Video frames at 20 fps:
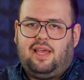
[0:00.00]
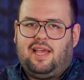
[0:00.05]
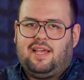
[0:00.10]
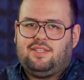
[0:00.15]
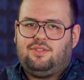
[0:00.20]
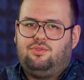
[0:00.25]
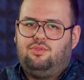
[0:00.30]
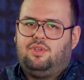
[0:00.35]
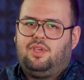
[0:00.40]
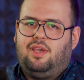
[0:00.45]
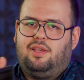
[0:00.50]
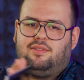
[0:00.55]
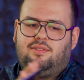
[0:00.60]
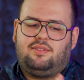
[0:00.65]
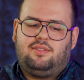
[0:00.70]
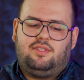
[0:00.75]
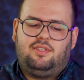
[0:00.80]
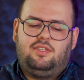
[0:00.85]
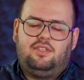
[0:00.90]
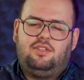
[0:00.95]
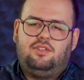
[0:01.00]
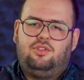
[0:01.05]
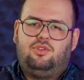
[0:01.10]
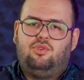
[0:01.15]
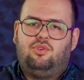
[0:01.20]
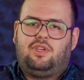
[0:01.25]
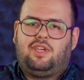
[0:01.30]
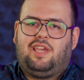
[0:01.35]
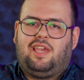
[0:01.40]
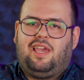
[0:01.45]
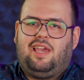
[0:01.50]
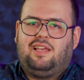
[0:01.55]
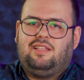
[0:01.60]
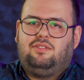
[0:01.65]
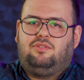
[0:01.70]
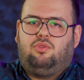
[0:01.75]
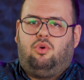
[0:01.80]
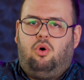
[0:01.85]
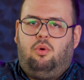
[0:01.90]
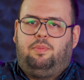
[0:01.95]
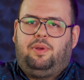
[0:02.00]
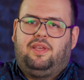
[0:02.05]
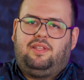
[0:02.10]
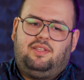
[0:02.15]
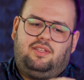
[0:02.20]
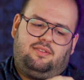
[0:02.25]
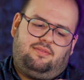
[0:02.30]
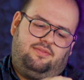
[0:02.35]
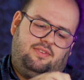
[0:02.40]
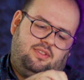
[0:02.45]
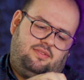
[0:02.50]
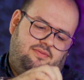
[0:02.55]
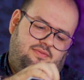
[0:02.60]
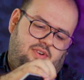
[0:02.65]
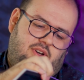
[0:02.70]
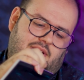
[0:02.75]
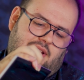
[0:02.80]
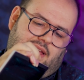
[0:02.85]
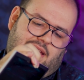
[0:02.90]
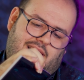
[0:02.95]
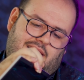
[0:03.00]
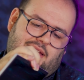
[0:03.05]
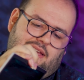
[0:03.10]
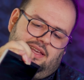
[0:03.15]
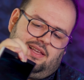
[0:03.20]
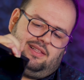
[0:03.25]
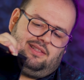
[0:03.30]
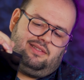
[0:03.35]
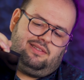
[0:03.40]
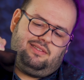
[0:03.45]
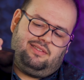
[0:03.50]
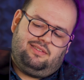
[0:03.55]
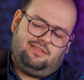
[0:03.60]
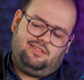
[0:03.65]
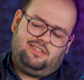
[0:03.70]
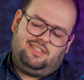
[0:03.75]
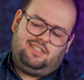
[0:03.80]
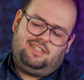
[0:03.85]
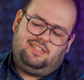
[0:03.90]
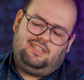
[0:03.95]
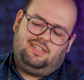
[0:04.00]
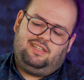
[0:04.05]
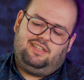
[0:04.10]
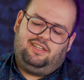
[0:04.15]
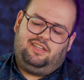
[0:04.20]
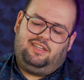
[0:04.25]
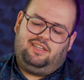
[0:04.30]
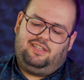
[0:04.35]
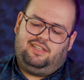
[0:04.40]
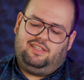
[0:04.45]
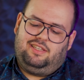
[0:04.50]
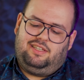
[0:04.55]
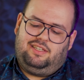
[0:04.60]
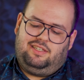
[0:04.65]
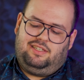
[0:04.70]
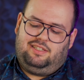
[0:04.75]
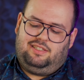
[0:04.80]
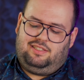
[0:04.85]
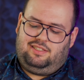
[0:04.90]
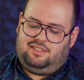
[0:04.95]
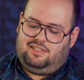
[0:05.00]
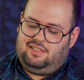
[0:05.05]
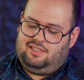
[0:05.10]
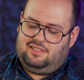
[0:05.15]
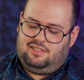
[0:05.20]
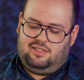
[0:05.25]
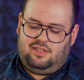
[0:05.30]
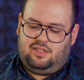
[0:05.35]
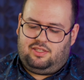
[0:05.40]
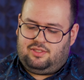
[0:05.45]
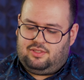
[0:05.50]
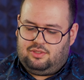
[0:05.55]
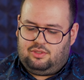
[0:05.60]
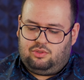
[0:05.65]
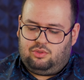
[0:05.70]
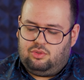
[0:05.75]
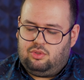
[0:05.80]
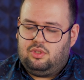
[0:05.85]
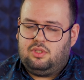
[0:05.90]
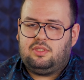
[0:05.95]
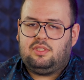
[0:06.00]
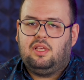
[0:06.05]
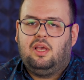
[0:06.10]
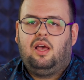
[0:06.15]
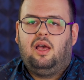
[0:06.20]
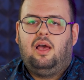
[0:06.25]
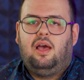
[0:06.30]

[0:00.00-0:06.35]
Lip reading: as you can see, you can't open it with one hand. It is not good,